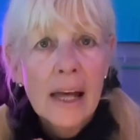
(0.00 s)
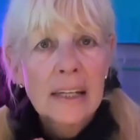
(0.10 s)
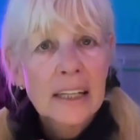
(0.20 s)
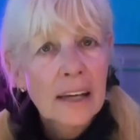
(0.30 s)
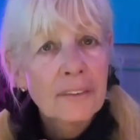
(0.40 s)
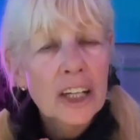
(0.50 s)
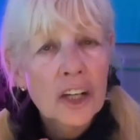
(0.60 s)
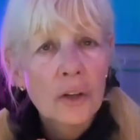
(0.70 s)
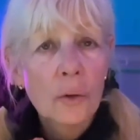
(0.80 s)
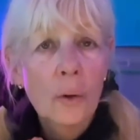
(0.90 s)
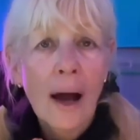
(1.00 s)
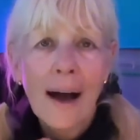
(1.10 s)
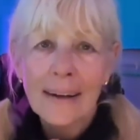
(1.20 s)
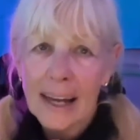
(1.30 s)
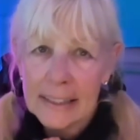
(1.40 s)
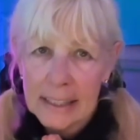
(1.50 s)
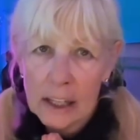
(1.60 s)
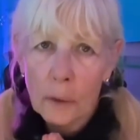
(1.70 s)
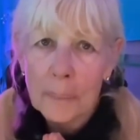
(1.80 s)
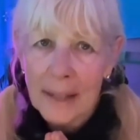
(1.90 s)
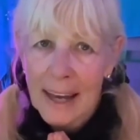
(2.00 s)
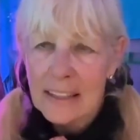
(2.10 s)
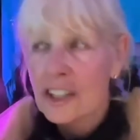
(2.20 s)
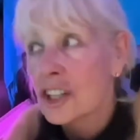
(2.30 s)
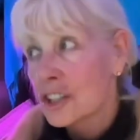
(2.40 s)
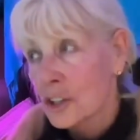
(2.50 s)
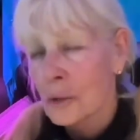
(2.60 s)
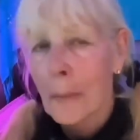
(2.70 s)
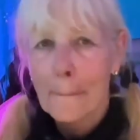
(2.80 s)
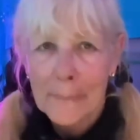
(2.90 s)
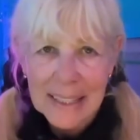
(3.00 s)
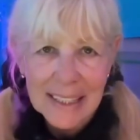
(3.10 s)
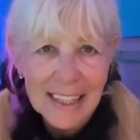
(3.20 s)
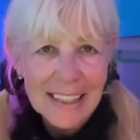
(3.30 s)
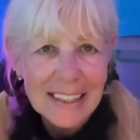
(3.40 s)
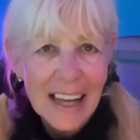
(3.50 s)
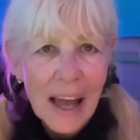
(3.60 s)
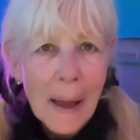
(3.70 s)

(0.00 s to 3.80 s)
giving you an ideal place to do business.